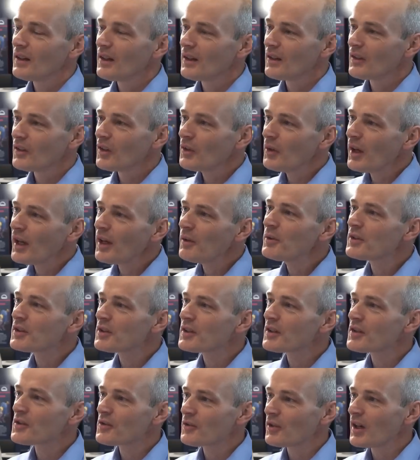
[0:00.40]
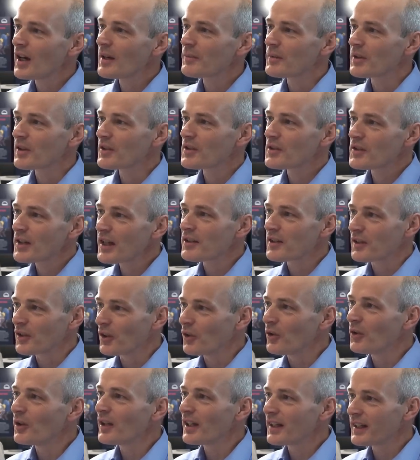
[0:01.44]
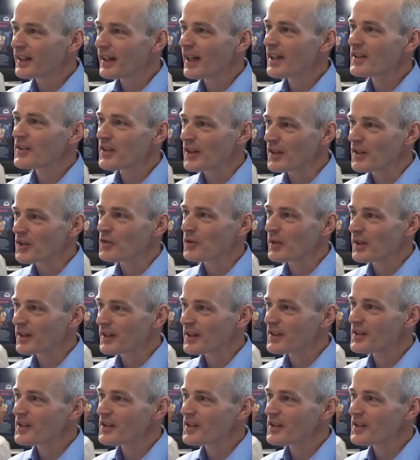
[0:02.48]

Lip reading: So how would you describe the state of the oil and gas industry at this